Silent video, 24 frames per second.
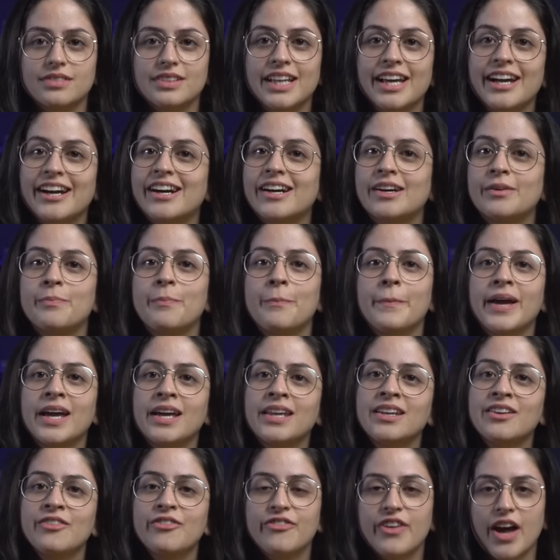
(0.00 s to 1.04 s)
There are
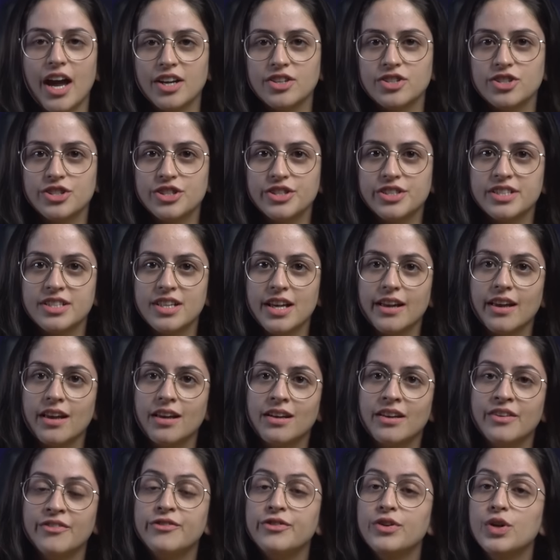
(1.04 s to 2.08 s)
many factors that
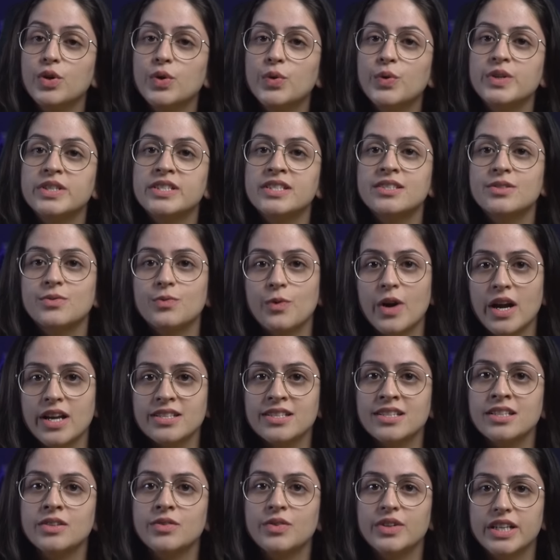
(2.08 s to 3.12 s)
can influence
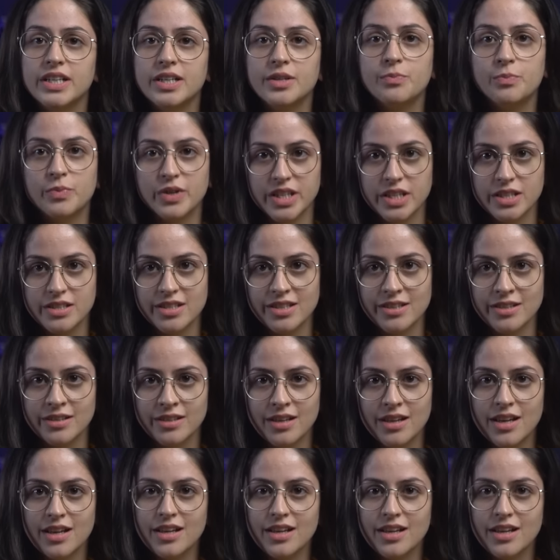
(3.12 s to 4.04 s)
resin 3D printing,